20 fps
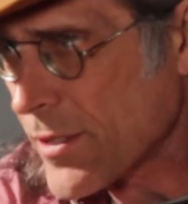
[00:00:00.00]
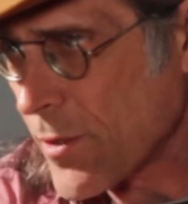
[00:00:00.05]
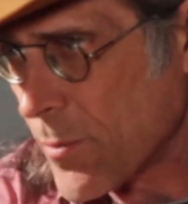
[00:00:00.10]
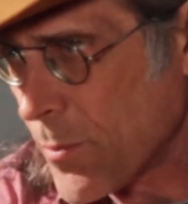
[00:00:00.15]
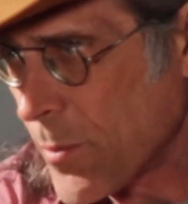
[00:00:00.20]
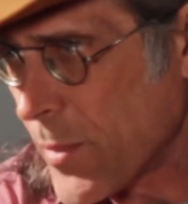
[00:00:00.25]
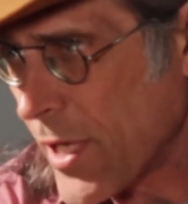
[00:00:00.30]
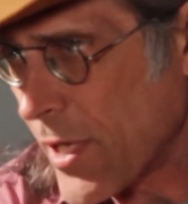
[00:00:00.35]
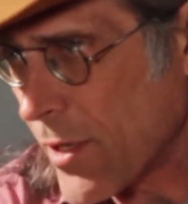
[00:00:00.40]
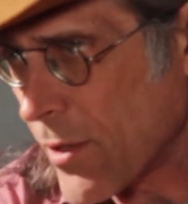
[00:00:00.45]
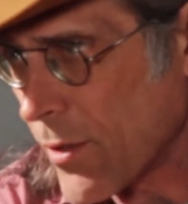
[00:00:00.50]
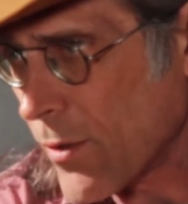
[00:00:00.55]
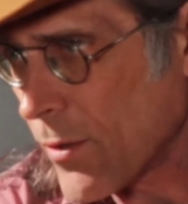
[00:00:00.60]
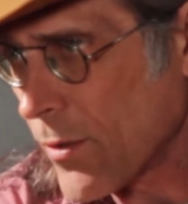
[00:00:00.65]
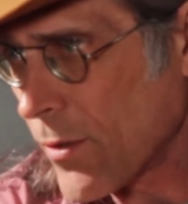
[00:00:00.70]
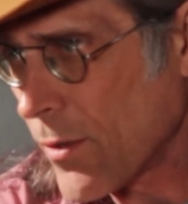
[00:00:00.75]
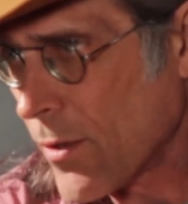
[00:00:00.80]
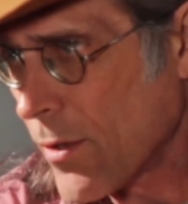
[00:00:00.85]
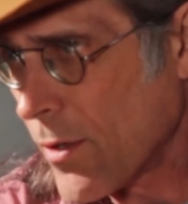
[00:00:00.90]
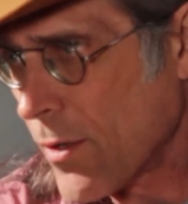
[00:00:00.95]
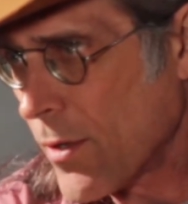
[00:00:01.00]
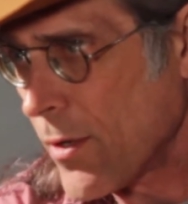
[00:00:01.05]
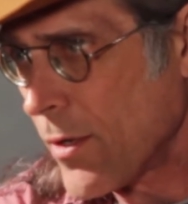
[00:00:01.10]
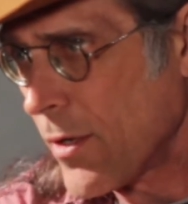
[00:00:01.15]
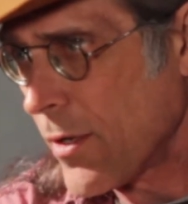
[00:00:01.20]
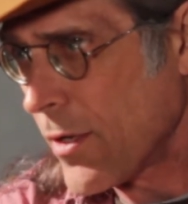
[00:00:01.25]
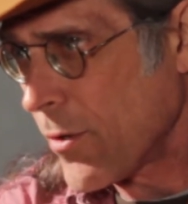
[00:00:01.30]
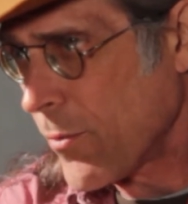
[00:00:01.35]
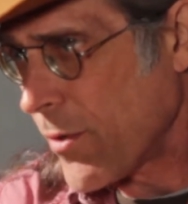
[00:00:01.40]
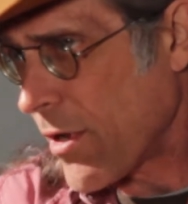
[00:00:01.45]
in the middle.
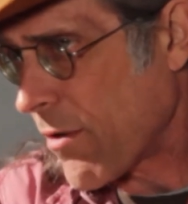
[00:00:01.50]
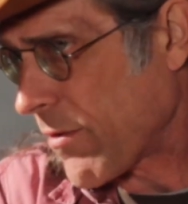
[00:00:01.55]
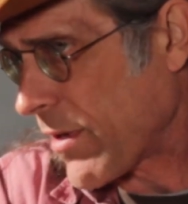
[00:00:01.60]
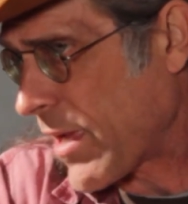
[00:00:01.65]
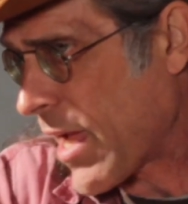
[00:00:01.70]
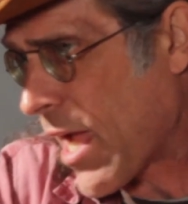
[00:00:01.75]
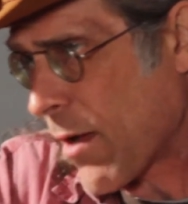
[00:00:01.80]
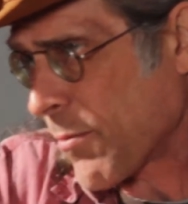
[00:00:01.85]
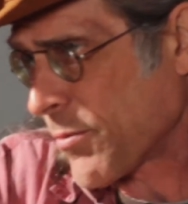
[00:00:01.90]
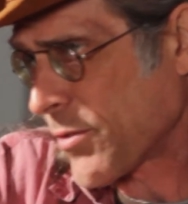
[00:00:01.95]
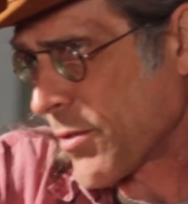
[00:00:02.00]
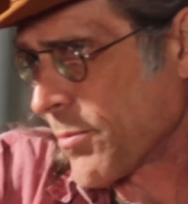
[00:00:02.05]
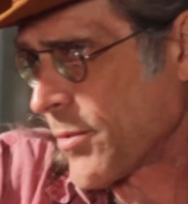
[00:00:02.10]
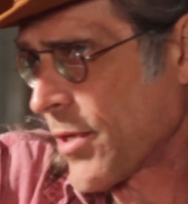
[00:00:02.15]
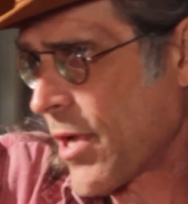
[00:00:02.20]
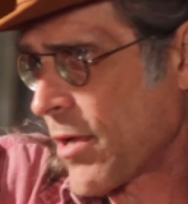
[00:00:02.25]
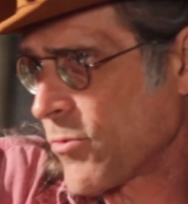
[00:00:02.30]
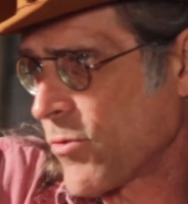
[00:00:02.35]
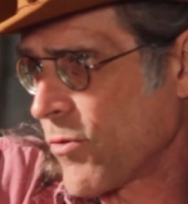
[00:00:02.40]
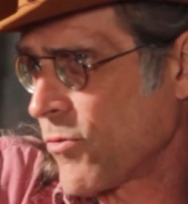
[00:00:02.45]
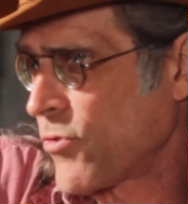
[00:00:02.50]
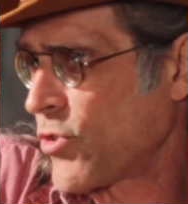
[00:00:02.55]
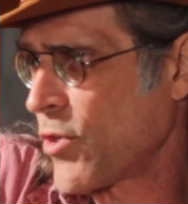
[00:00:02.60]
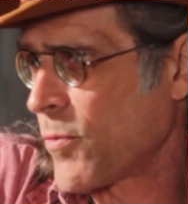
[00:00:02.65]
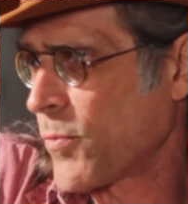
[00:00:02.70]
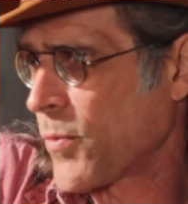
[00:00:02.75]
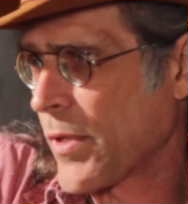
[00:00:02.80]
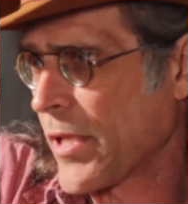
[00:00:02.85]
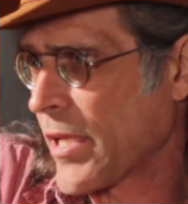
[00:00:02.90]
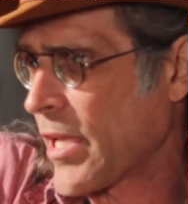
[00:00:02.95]
We have a gap sometimes, we've
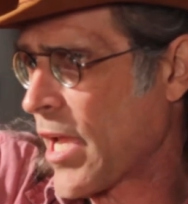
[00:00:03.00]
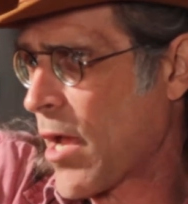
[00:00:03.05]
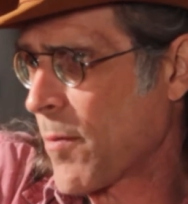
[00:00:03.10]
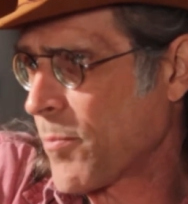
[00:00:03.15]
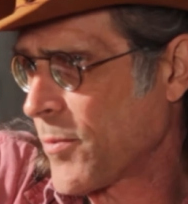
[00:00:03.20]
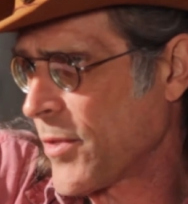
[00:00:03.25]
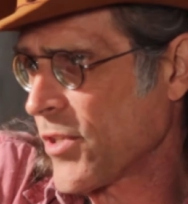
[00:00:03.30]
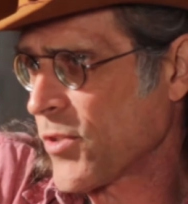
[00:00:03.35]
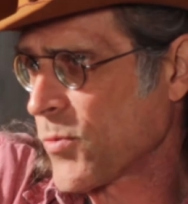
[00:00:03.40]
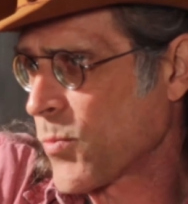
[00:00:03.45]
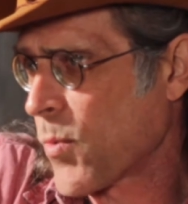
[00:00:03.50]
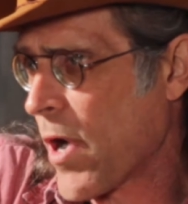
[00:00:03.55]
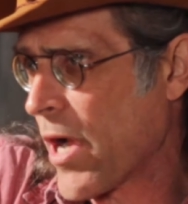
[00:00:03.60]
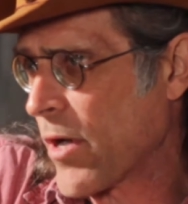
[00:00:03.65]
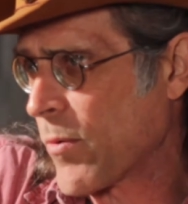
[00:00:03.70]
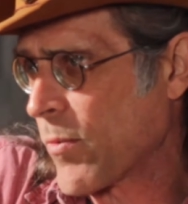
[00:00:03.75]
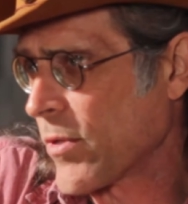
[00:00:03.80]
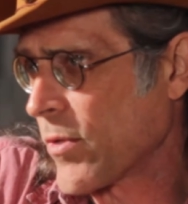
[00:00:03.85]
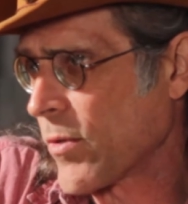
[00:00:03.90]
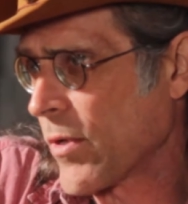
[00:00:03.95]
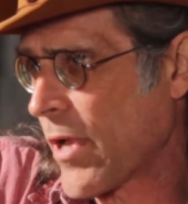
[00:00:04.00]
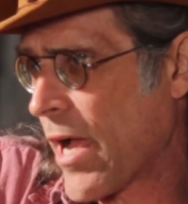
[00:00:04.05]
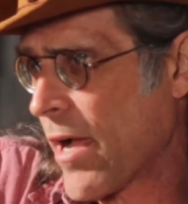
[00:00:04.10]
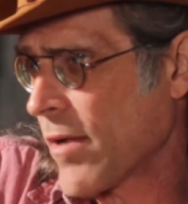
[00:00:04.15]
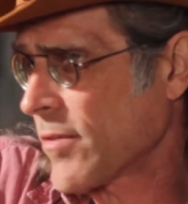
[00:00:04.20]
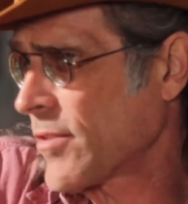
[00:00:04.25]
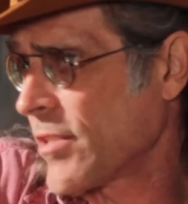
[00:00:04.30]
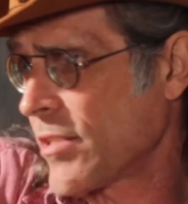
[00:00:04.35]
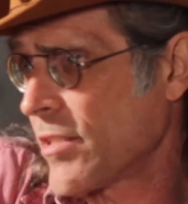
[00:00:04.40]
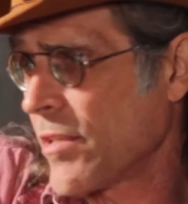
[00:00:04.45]
shipped with a gap this wide where the
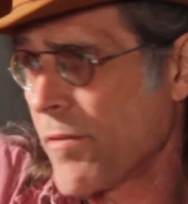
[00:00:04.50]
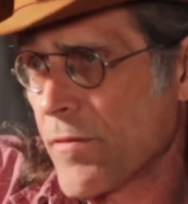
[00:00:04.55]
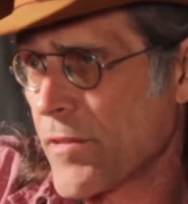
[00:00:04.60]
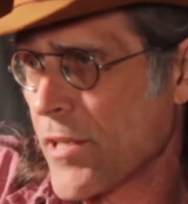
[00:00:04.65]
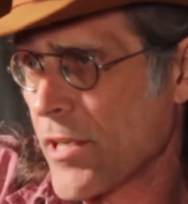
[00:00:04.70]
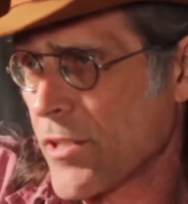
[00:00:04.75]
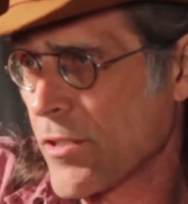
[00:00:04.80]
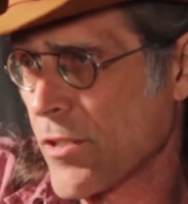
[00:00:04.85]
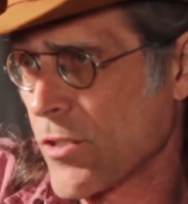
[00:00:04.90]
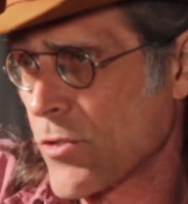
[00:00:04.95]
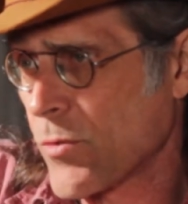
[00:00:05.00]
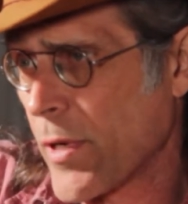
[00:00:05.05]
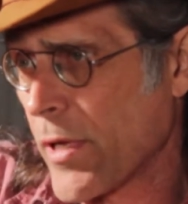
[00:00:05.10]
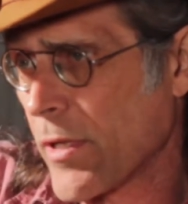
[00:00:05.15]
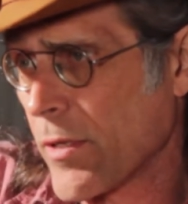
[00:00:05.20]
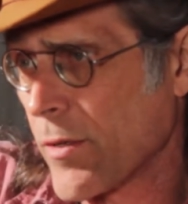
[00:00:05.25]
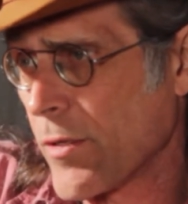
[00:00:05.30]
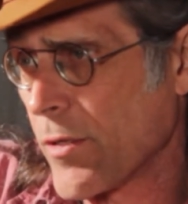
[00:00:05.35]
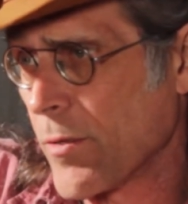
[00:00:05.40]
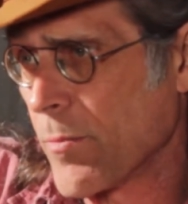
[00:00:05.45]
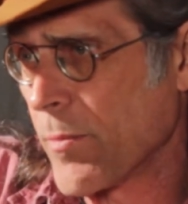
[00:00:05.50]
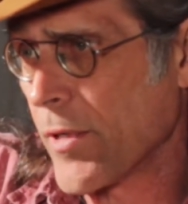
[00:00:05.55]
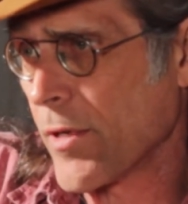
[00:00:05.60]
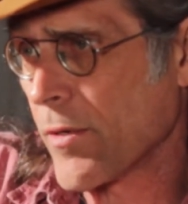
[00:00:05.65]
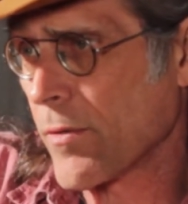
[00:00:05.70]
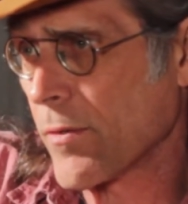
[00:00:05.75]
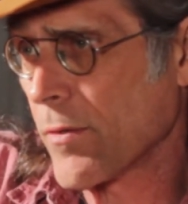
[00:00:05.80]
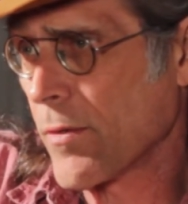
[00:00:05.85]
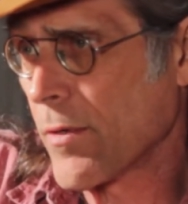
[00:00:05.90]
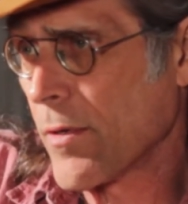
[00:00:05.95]
house isn't even touching the trailer, in the
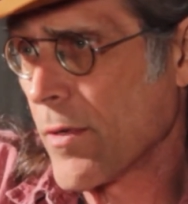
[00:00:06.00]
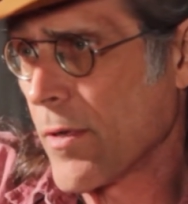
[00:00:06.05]
middle.